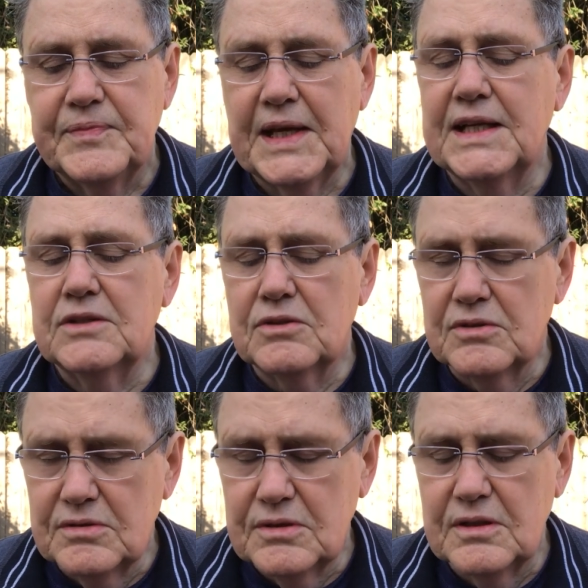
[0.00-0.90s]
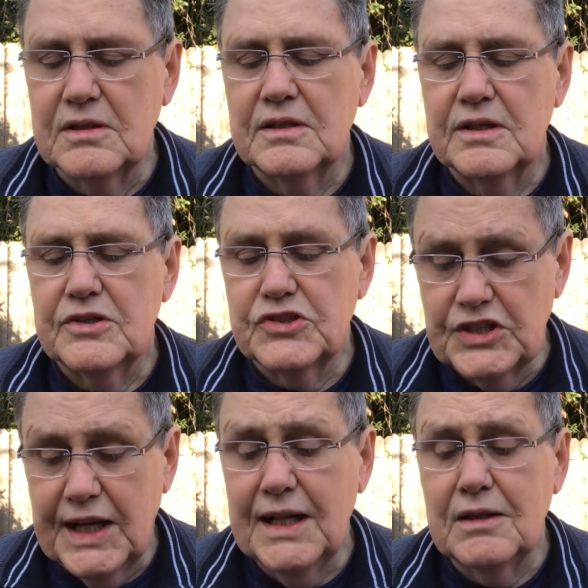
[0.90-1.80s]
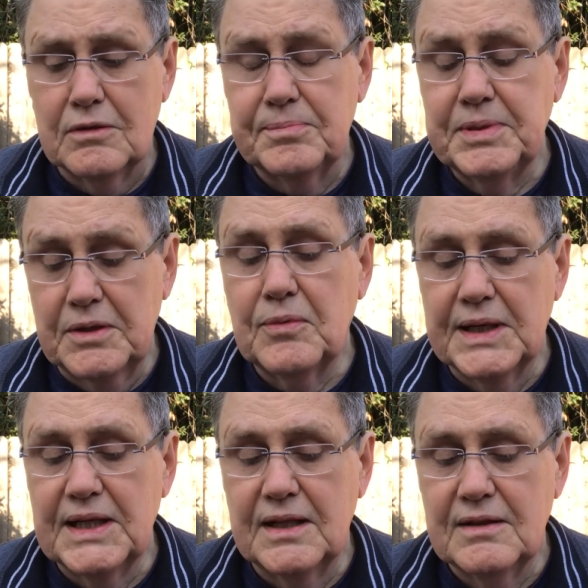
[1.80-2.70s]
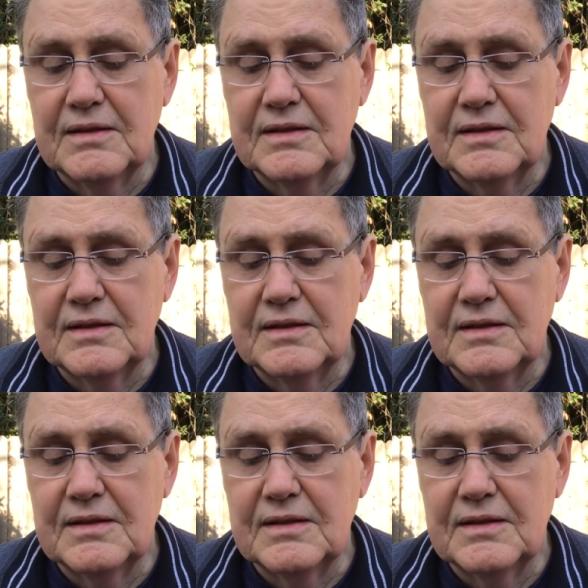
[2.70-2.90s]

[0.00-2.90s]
and all shall be well,